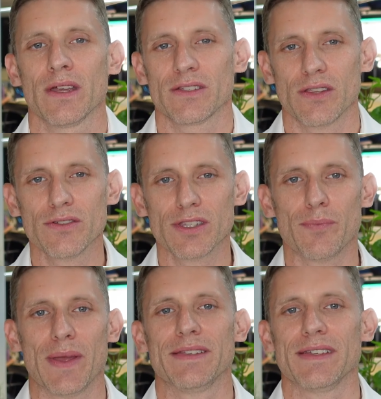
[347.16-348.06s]
So those are the
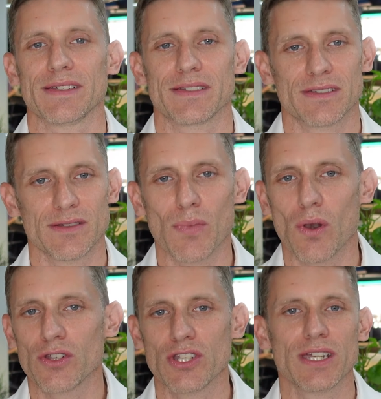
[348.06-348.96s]
basics:
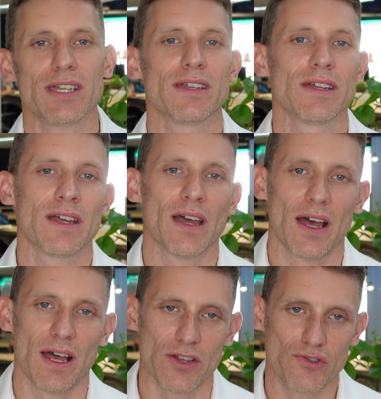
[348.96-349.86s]
symbology,
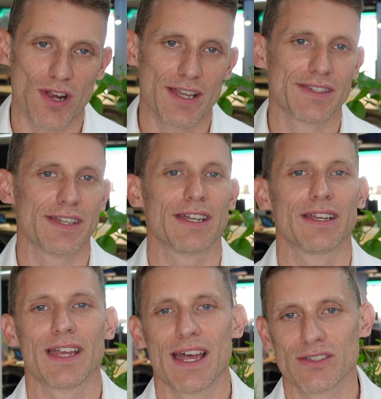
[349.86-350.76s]

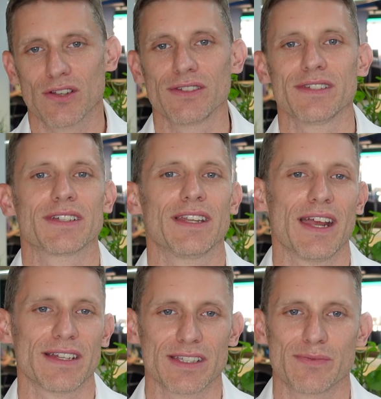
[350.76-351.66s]
addressing, cancel on
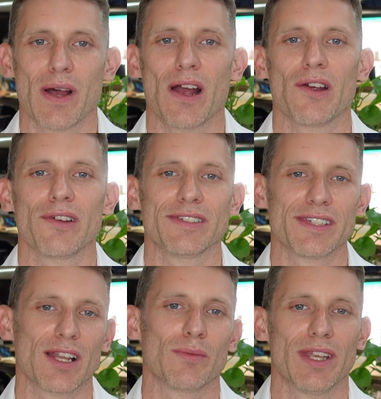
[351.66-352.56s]
disconnect, expiry,
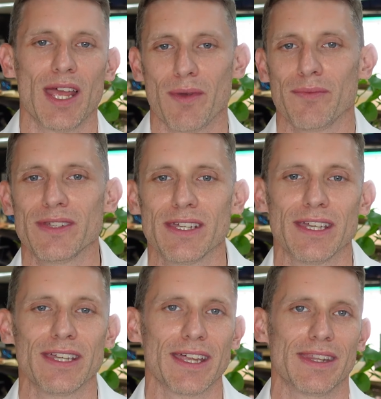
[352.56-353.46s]
settlement,
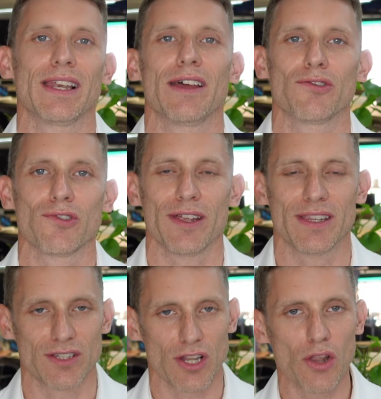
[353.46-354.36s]
MMT, getting the level right.
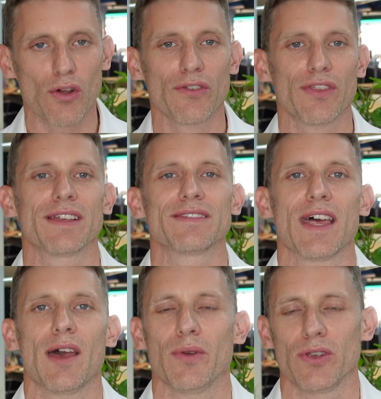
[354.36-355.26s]
There's a lot of things
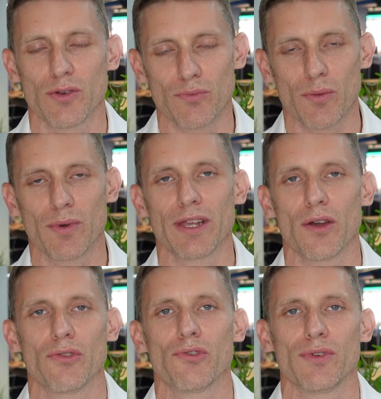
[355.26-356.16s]
there, but you can probably
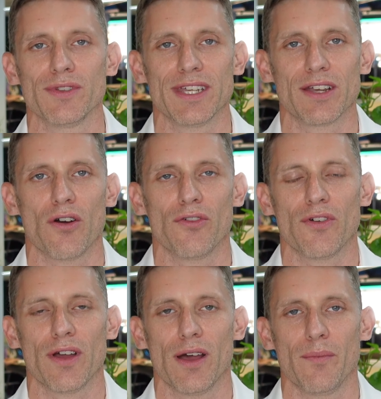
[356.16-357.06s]
go through and tick off
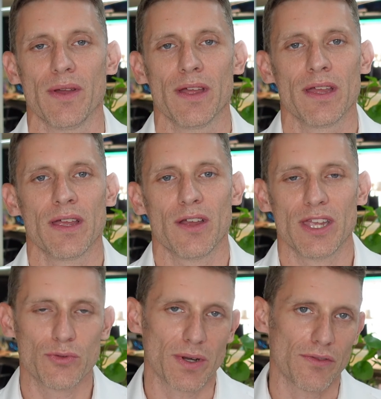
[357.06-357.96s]

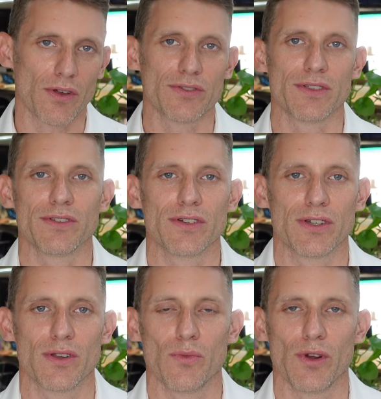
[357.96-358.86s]
each one of those in
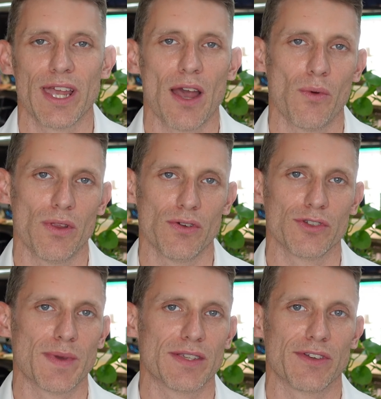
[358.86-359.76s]
turn and work out whether your
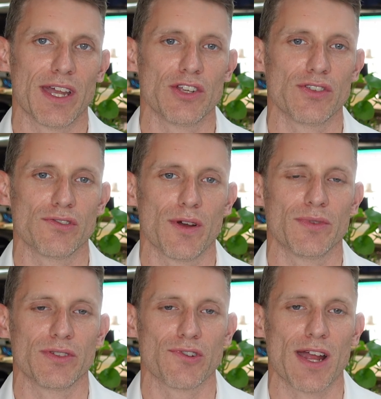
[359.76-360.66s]
specifications are up
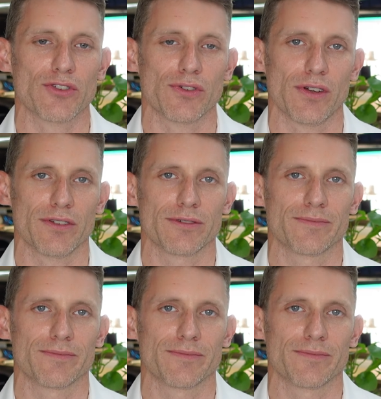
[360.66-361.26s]
to scratch or not.